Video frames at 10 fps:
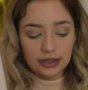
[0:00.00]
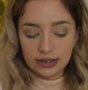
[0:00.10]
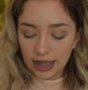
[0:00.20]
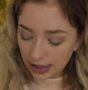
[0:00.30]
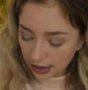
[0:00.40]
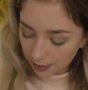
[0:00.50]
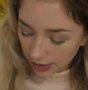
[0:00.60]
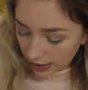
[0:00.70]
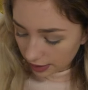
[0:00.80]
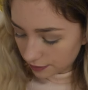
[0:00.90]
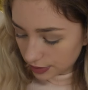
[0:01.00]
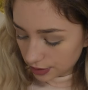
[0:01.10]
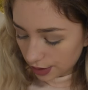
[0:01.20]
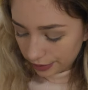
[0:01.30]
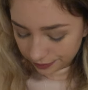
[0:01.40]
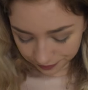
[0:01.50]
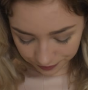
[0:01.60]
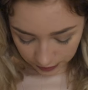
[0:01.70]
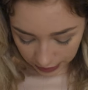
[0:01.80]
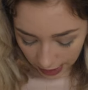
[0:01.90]
a set, I believe. So
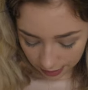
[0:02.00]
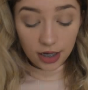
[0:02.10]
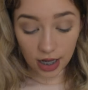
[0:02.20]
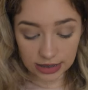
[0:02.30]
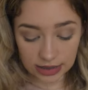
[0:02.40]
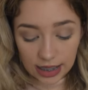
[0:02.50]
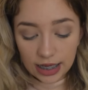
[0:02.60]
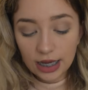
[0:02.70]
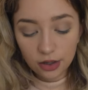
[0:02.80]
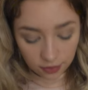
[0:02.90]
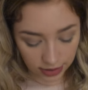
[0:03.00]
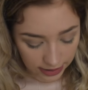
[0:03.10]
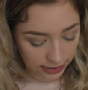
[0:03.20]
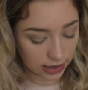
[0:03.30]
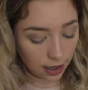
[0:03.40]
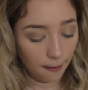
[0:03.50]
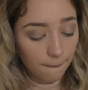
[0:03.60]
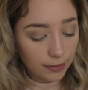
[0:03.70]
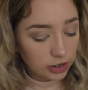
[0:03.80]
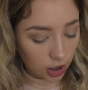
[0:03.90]
yeah. Lastly, I got these
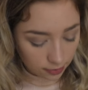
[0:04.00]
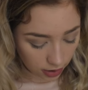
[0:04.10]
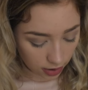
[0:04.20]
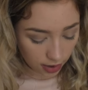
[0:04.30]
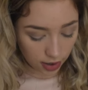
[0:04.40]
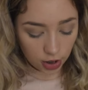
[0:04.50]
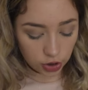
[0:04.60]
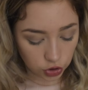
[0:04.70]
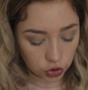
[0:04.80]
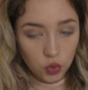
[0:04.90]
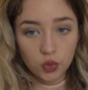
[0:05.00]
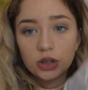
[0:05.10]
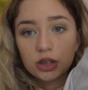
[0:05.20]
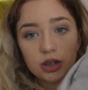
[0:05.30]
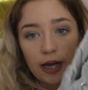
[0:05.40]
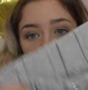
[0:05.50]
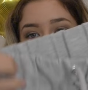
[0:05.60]
pajama shorts,